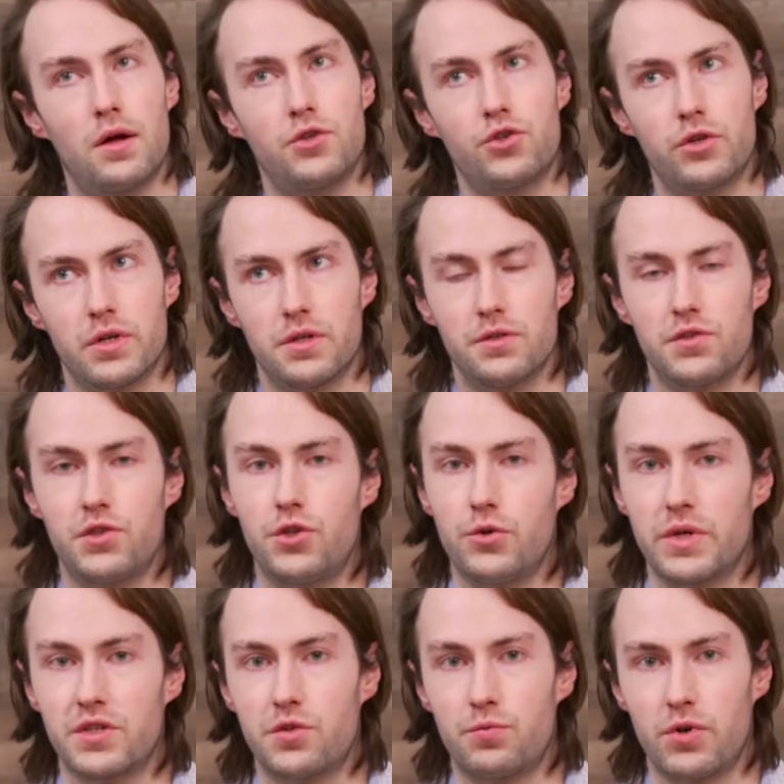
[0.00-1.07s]
trills to
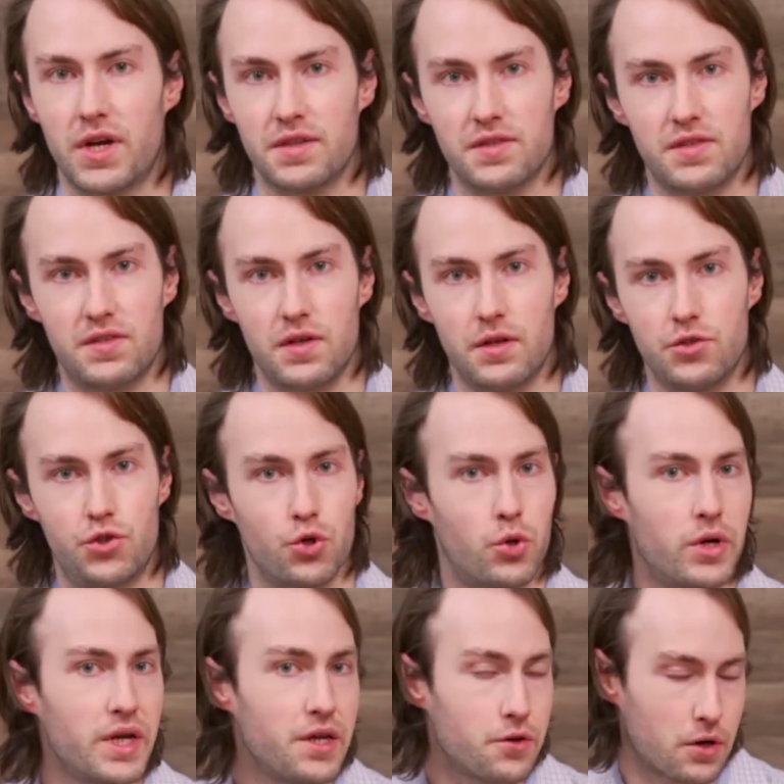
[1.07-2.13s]
express
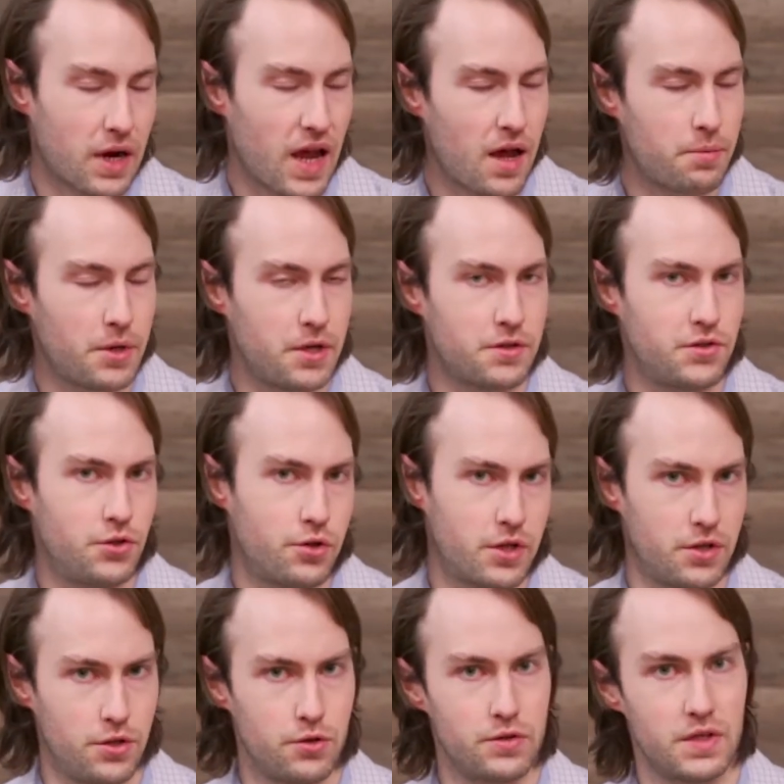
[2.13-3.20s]
joy or happiness. You
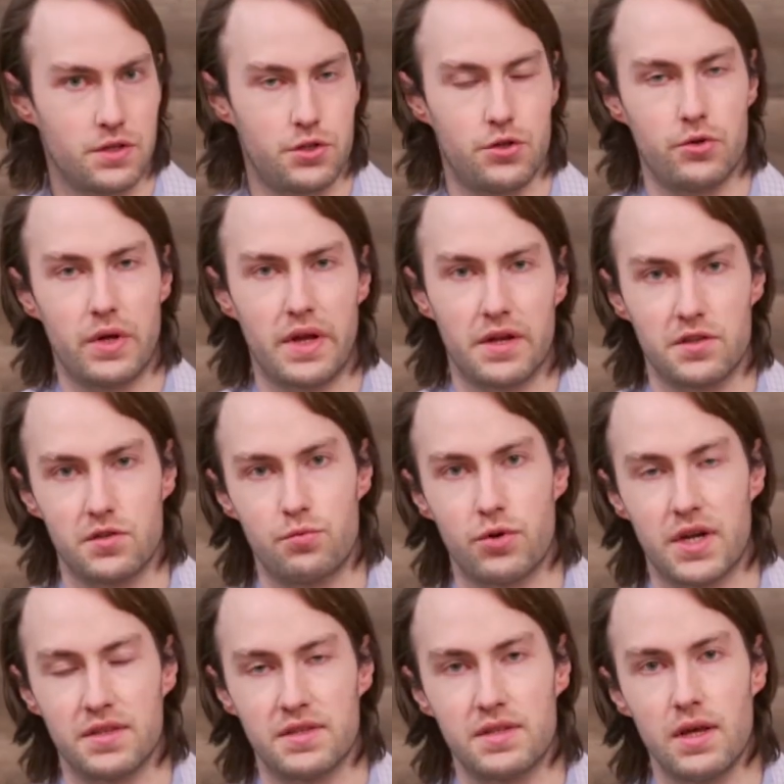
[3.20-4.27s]
can use it to
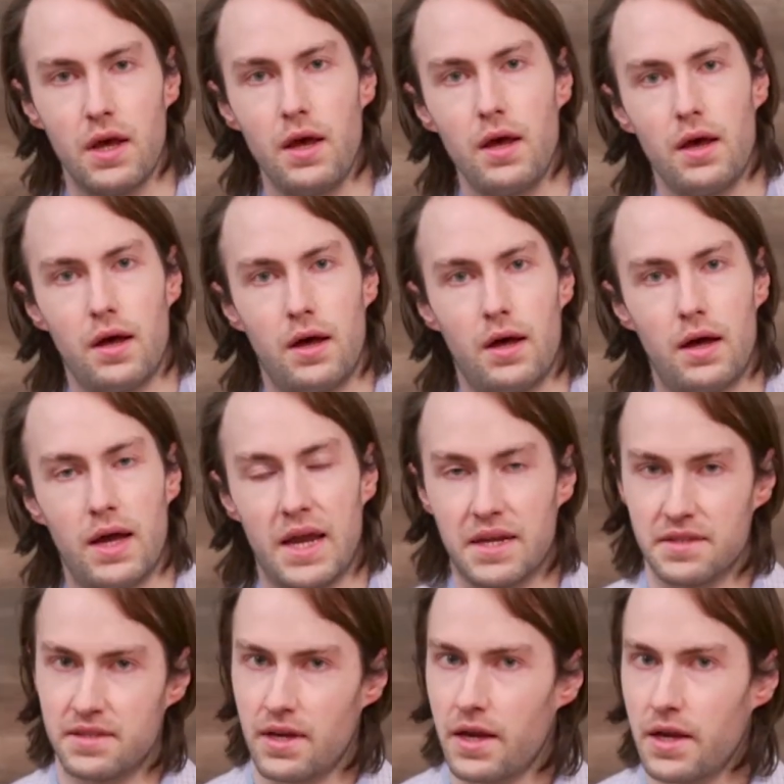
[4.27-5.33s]
express
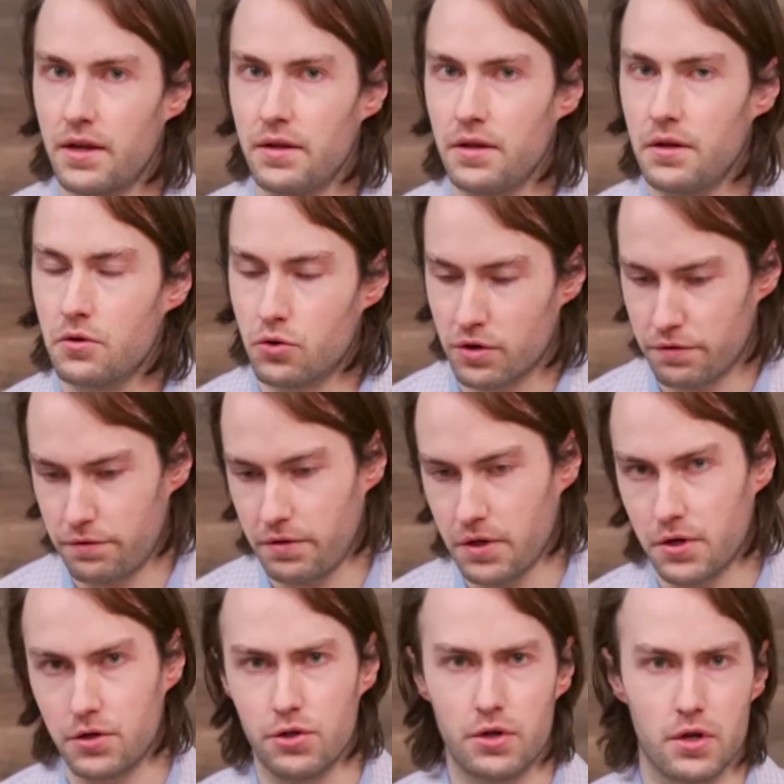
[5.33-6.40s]
anxiety or
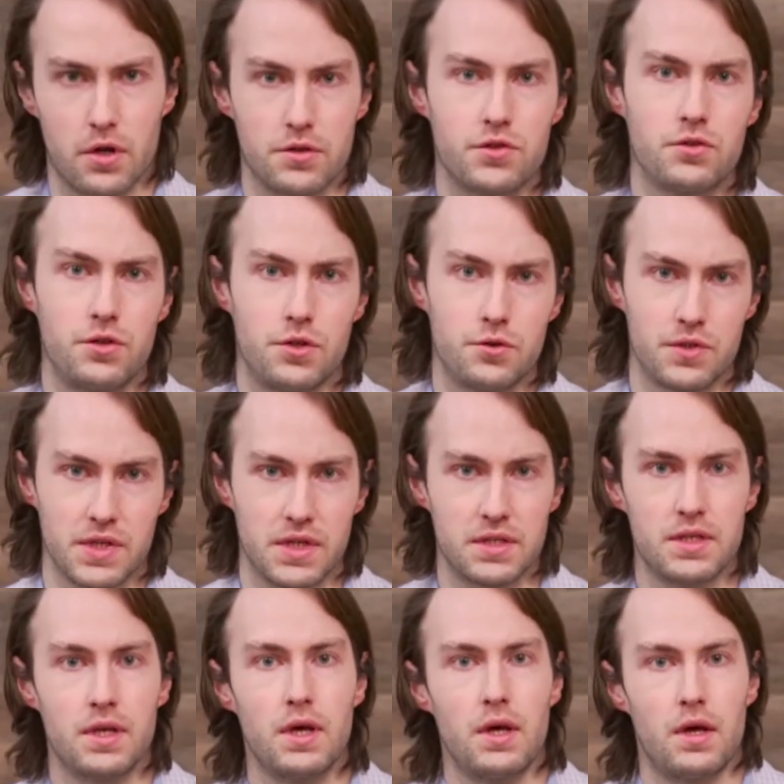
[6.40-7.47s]
fear. You can also use
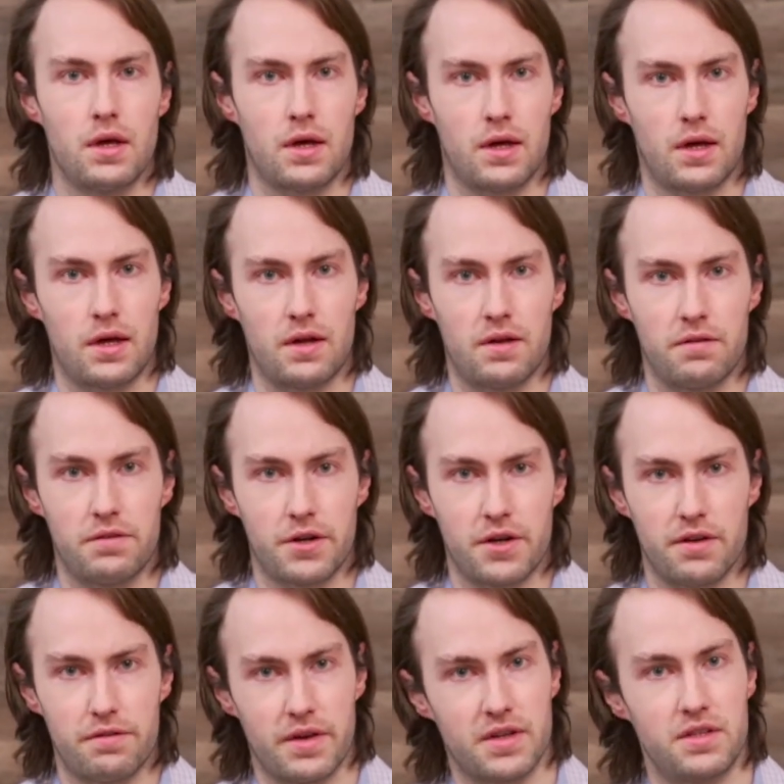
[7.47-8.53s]
it
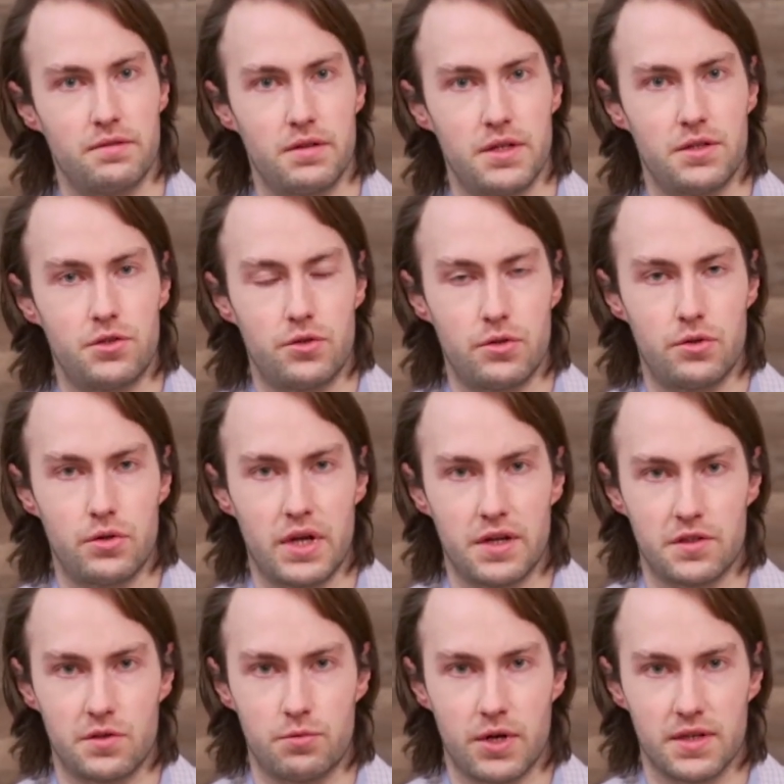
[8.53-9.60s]
very effectively to
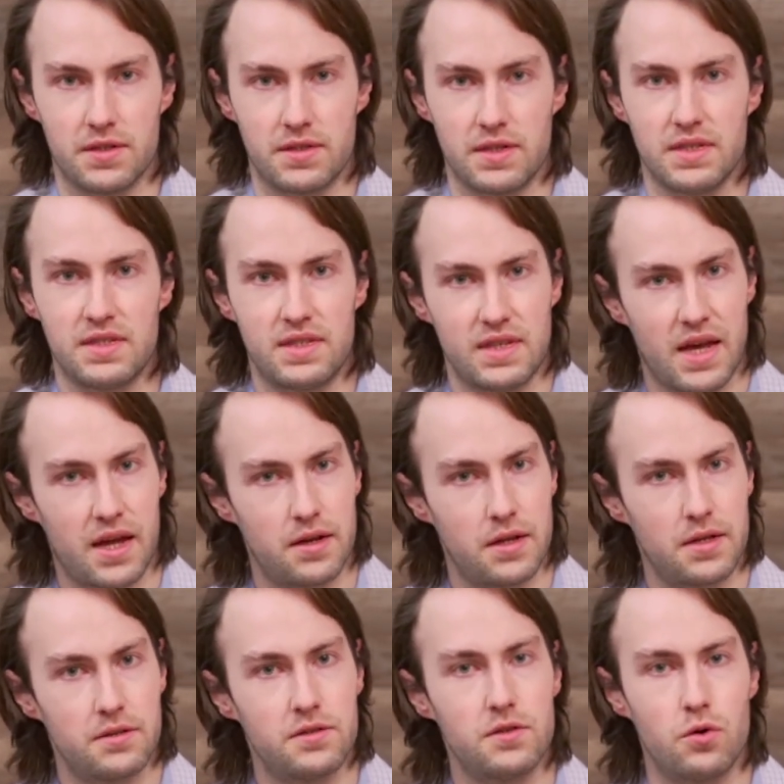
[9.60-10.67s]
express
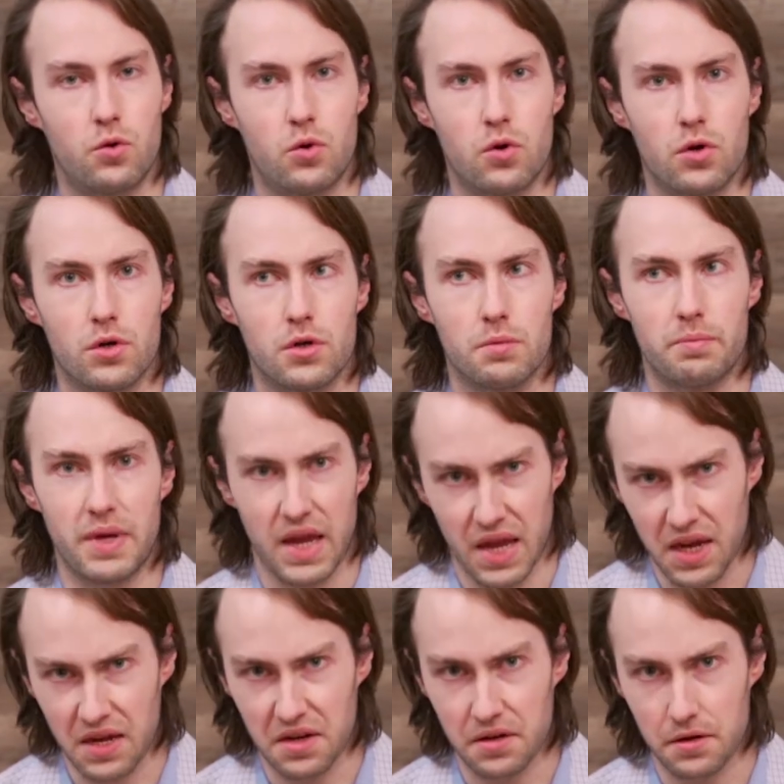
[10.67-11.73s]
sadness or
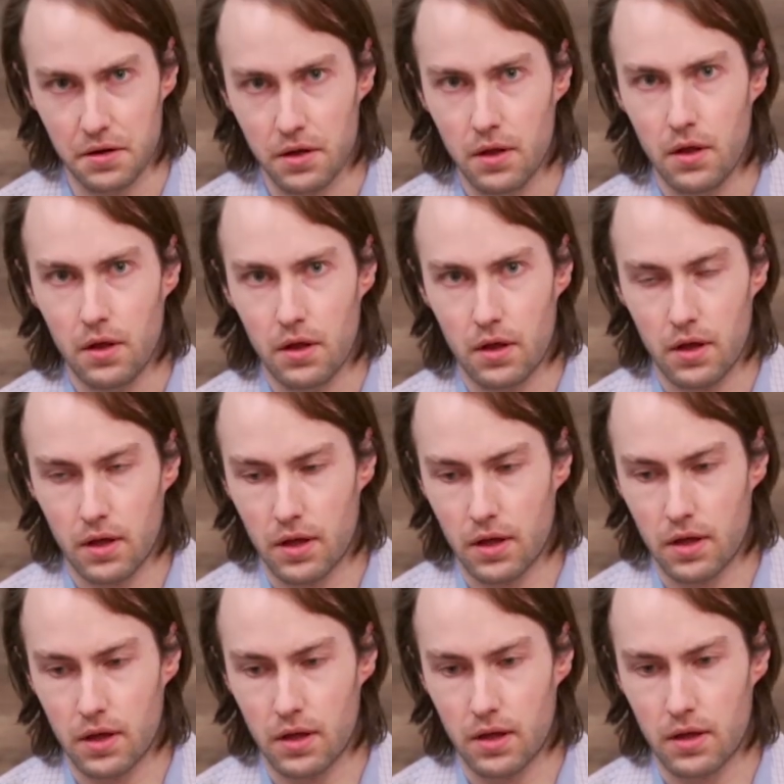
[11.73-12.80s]
pain,
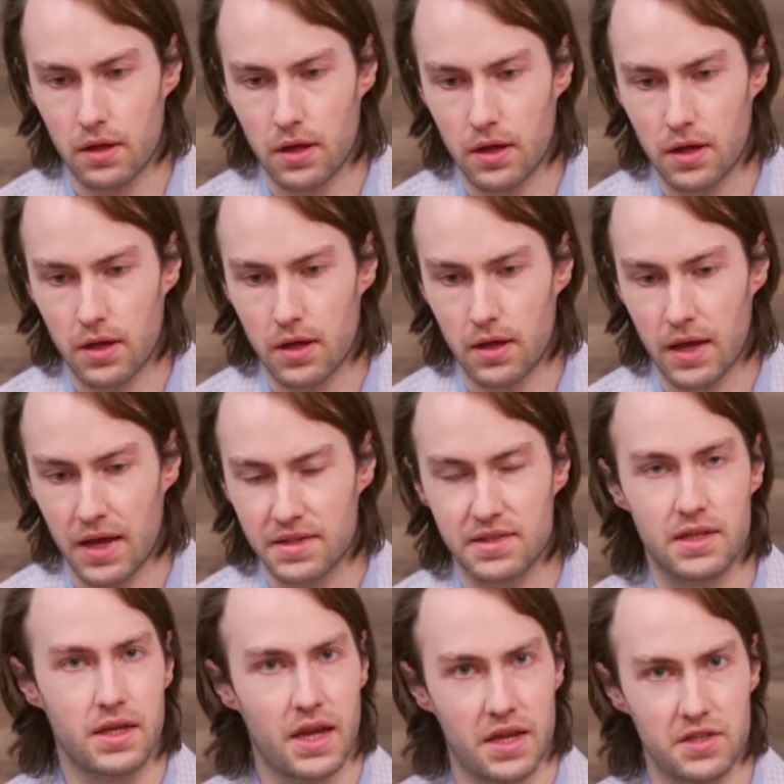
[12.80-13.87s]
as
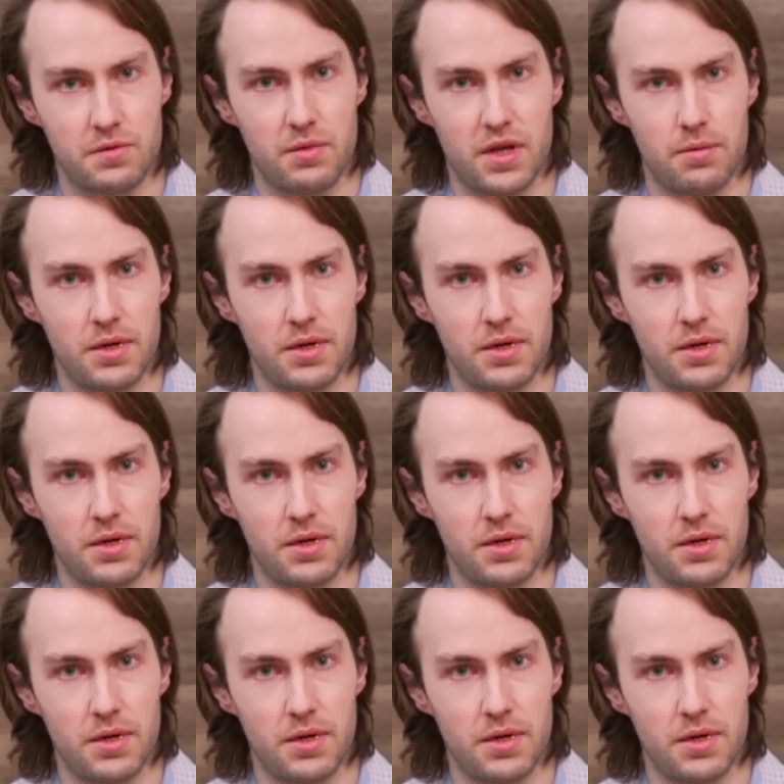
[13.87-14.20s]
the case may